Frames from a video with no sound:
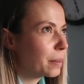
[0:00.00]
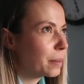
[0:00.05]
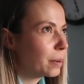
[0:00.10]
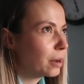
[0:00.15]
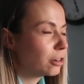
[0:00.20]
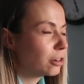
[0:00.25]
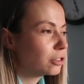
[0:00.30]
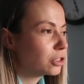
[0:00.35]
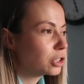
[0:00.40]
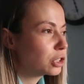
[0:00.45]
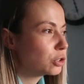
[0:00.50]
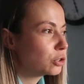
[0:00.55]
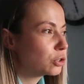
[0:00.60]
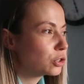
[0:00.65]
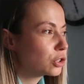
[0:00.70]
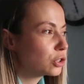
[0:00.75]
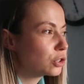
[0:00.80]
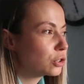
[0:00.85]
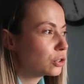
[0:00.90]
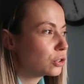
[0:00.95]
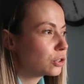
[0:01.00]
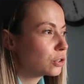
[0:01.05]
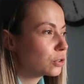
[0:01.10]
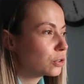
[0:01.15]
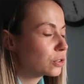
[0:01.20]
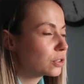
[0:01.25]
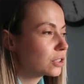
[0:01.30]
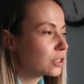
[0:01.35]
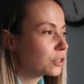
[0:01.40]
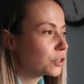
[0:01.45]
my parents used
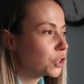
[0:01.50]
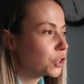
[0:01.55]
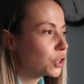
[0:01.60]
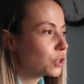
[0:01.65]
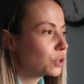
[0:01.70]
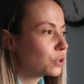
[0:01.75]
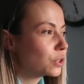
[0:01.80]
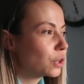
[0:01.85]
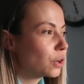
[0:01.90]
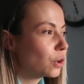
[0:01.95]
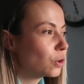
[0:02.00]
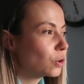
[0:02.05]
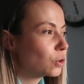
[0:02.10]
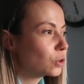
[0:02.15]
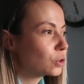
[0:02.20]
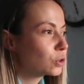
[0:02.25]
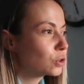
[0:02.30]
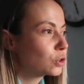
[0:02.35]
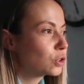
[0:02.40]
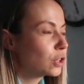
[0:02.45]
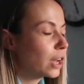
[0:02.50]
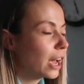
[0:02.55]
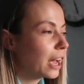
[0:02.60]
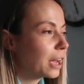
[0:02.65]
to still do the whole